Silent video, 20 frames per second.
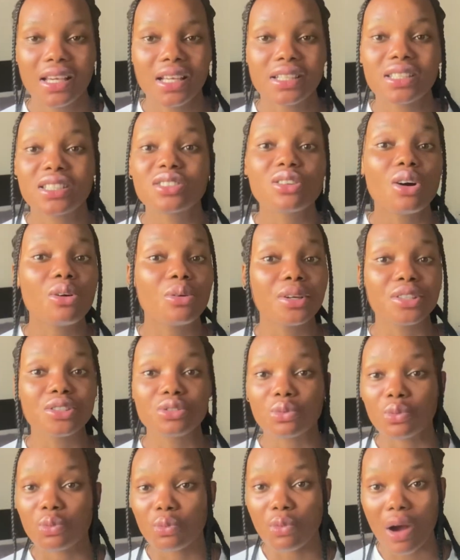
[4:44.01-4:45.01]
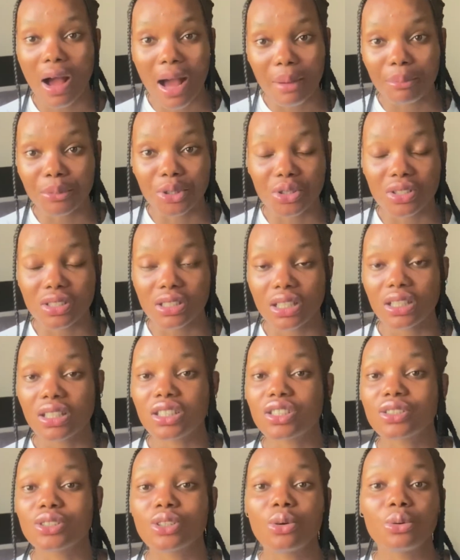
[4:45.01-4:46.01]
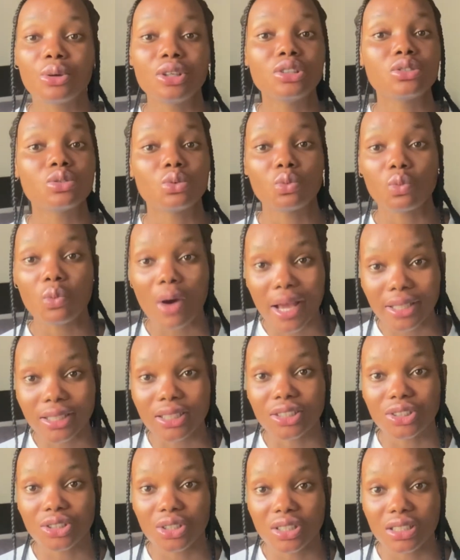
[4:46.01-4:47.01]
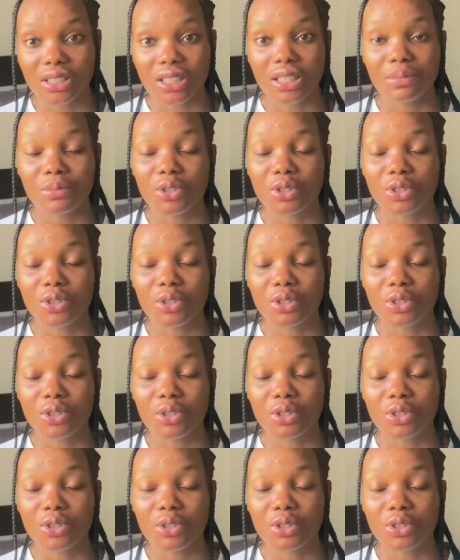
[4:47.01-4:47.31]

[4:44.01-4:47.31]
it is not going to harm your skin, it is not going to whiten your skin,